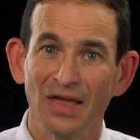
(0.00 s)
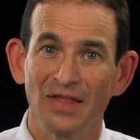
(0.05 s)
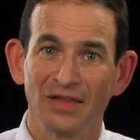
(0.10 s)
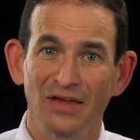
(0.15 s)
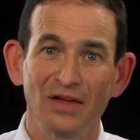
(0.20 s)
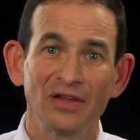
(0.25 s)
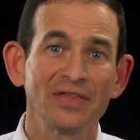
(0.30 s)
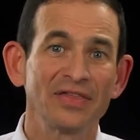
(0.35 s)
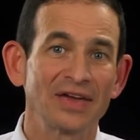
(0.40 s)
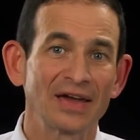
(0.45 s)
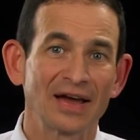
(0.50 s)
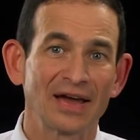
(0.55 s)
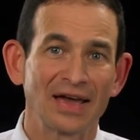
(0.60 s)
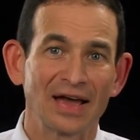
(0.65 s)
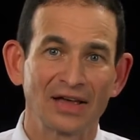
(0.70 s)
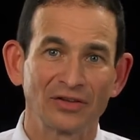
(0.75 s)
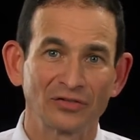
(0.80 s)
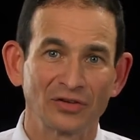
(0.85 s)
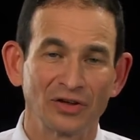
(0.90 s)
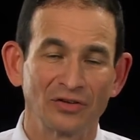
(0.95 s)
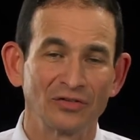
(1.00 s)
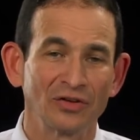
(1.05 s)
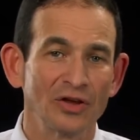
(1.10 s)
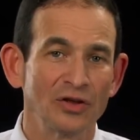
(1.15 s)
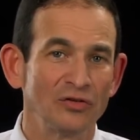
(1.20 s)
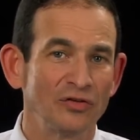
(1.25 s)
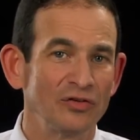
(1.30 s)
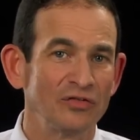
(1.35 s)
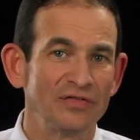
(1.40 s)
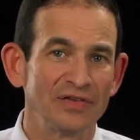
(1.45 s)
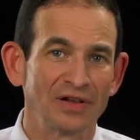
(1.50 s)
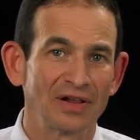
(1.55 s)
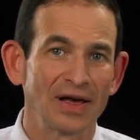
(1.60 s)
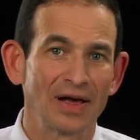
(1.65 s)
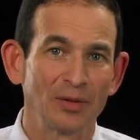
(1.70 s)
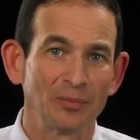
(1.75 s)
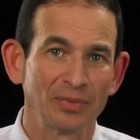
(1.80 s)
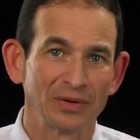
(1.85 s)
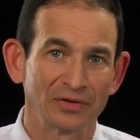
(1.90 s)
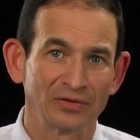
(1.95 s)
The other thing I ask is, do you feel
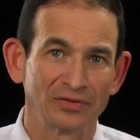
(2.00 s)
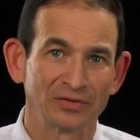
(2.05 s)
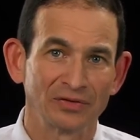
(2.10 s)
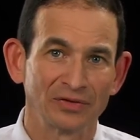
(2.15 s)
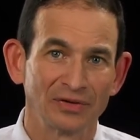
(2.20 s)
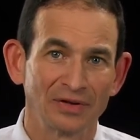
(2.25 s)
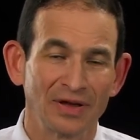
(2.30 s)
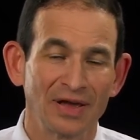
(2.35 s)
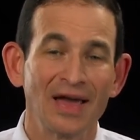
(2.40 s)
helpless?